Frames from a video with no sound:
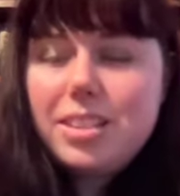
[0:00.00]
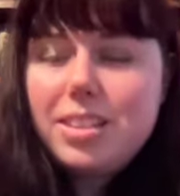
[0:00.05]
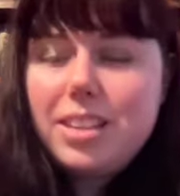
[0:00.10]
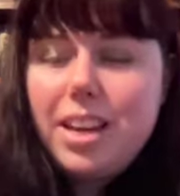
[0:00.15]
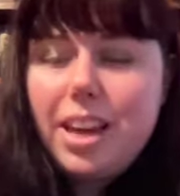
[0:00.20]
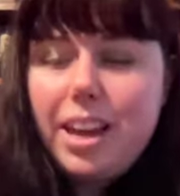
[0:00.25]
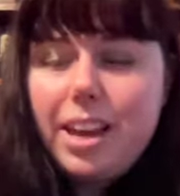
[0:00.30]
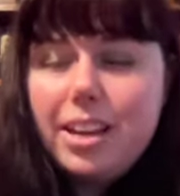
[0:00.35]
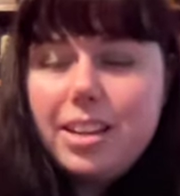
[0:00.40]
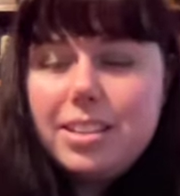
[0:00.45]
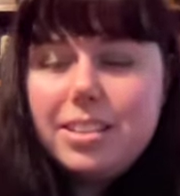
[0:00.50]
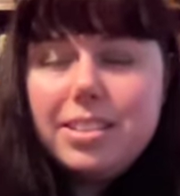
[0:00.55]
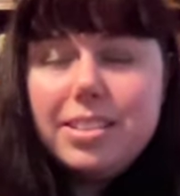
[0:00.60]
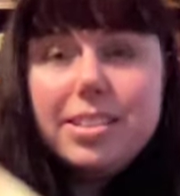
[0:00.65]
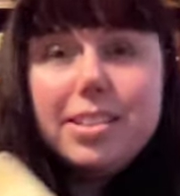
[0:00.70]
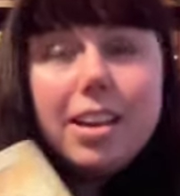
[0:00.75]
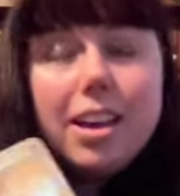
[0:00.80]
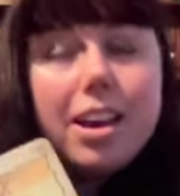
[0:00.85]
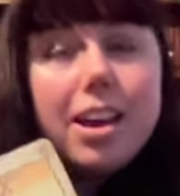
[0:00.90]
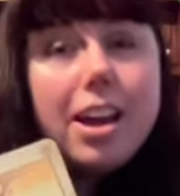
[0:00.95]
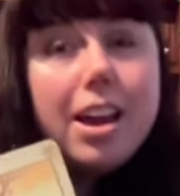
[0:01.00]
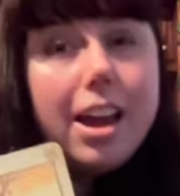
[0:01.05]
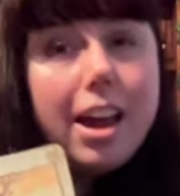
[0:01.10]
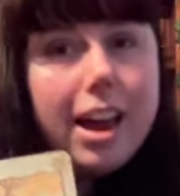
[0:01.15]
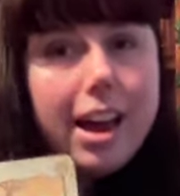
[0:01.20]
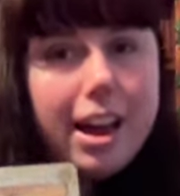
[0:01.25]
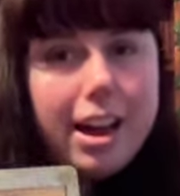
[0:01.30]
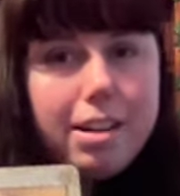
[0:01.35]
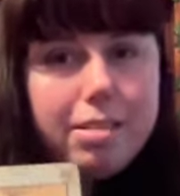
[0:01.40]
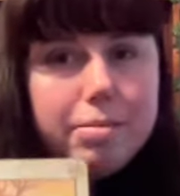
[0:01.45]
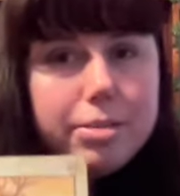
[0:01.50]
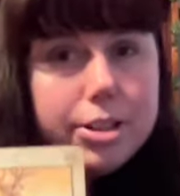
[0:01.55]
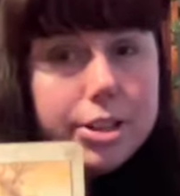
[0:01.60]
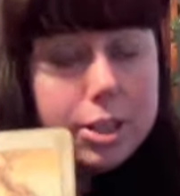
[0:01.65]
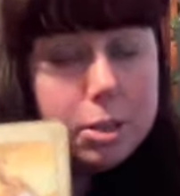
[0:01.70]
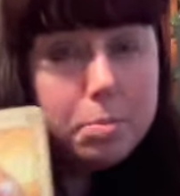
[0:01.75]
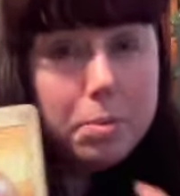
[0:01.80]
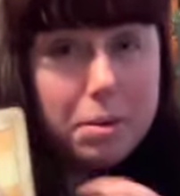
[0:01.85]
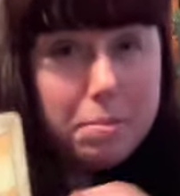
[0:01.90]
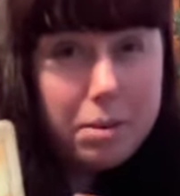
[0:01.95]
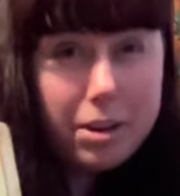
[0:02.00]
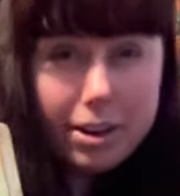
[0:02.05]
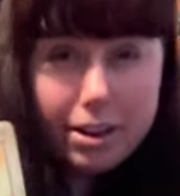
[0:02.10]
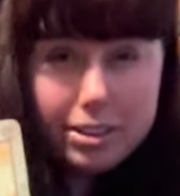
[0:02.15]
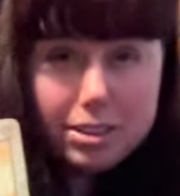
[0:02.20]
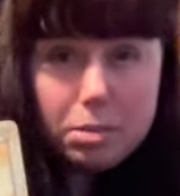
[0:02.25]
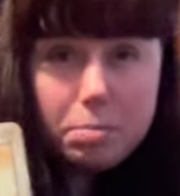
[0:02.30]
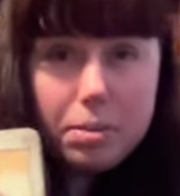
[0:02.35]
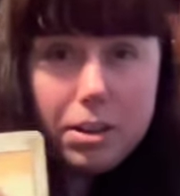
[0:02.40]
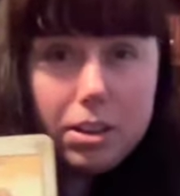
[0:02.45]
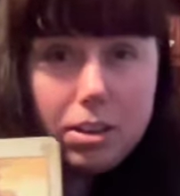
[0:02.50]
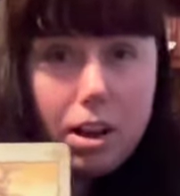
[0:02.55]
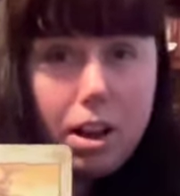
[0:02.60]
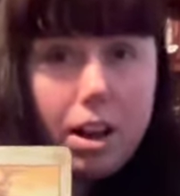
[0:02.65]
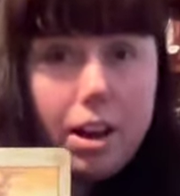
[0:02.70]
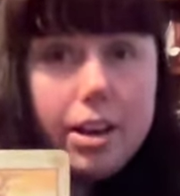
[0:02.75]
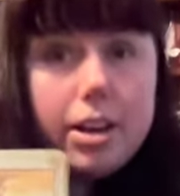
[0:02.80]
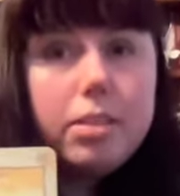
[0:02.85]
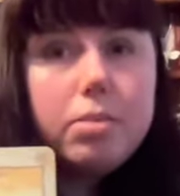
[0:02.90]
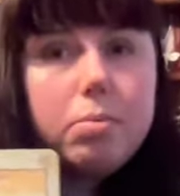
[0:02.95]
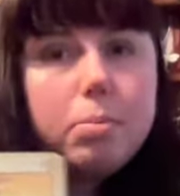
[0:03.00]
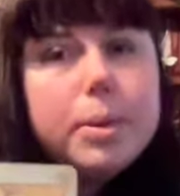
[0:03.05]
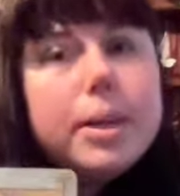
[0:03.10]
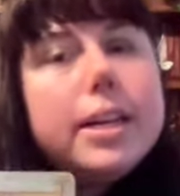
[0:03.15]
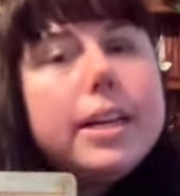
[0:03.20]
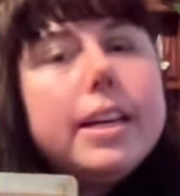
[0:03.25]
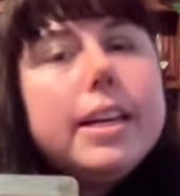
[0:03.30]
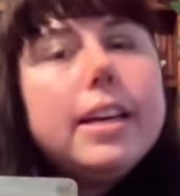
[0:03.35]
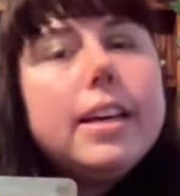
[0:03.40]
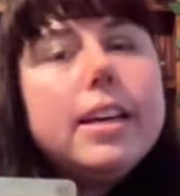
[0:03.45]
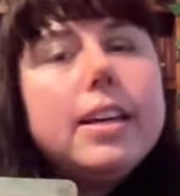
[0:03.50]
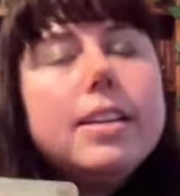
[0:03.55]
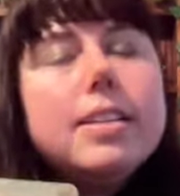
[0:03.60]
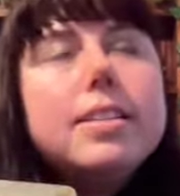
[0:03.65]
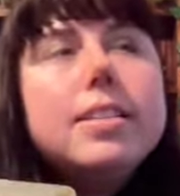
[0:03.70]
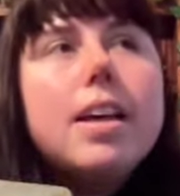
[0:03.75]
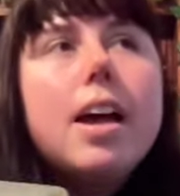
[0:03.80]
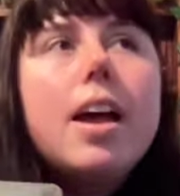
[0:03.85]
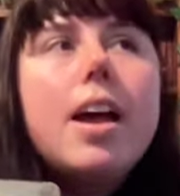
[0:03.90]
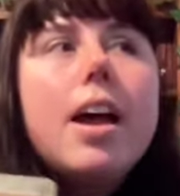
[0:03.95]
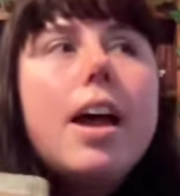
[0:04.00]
and how she's been appearing to me a lot in readings.